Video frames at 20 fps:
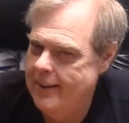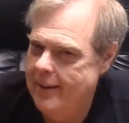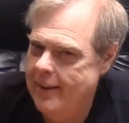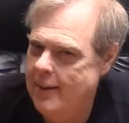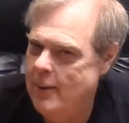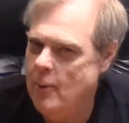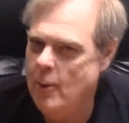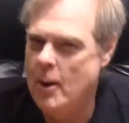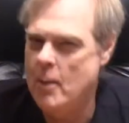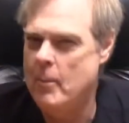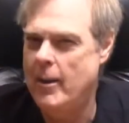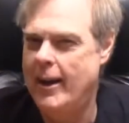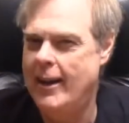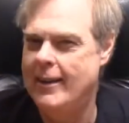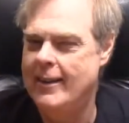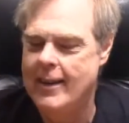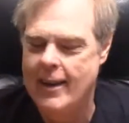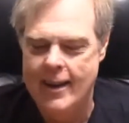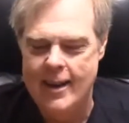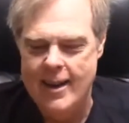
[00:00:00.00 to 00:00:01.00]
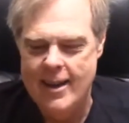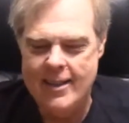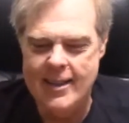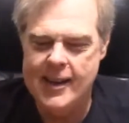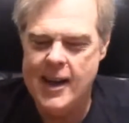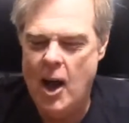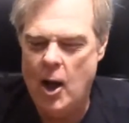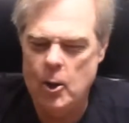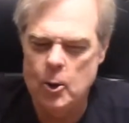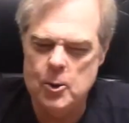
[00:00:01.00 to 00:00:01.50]
You know what I mean? The
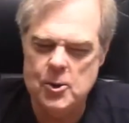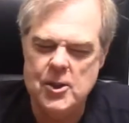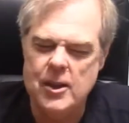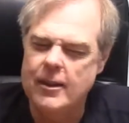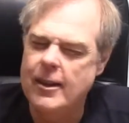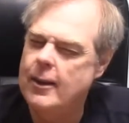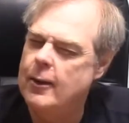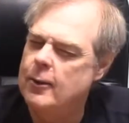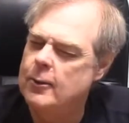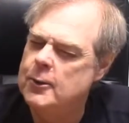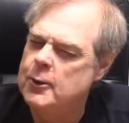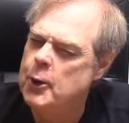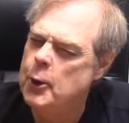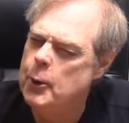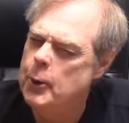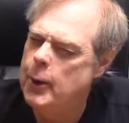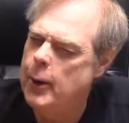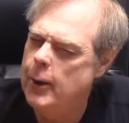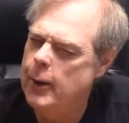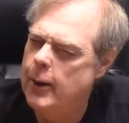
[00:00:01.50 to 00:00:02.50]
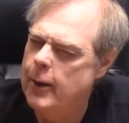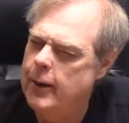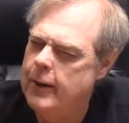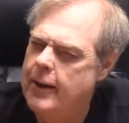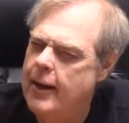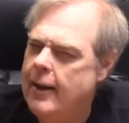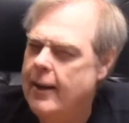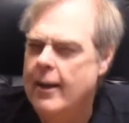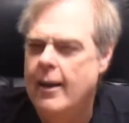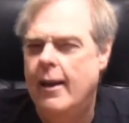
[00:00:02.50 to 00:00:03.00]
color's a little too good.